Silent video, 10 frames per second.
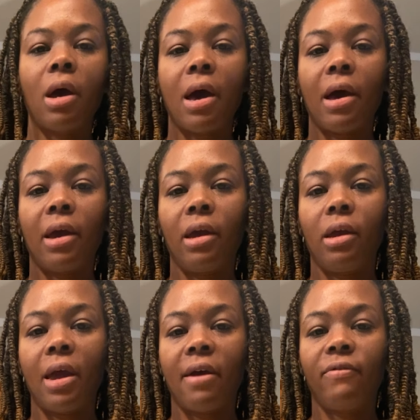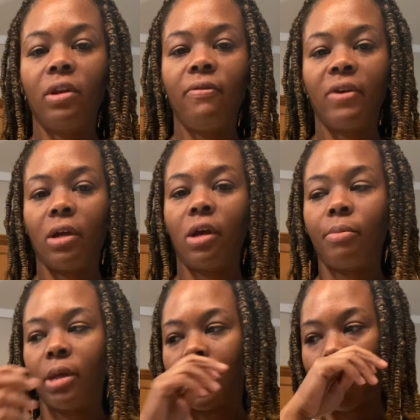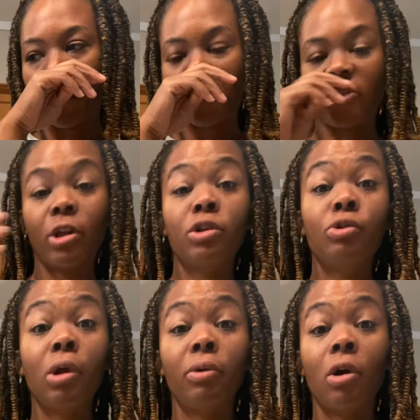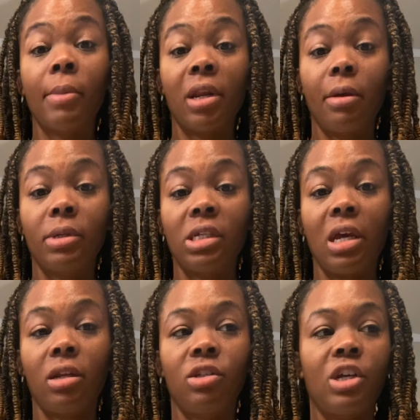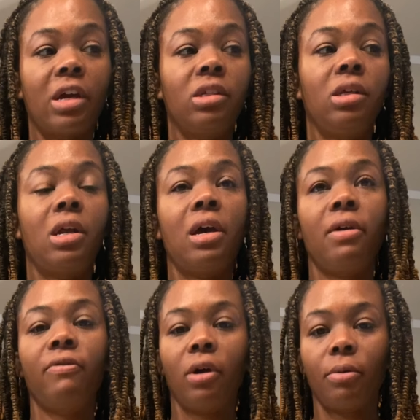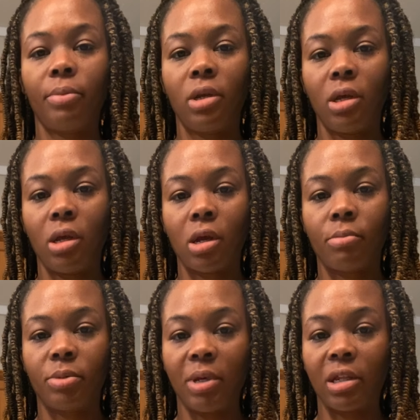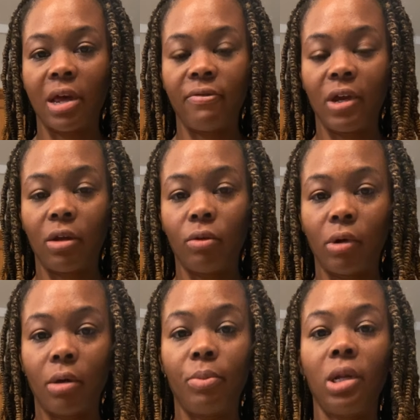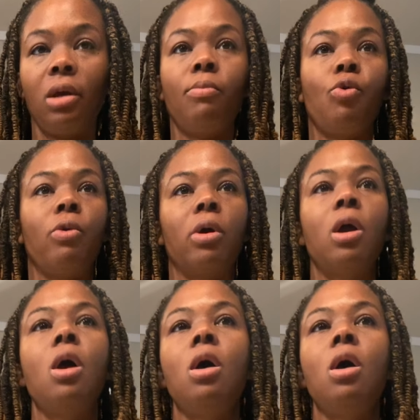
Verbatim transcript: I have an event coming up. For those who don't know, my name is Candace Jackson. I have a company, um, Speak Life Candle Company and more.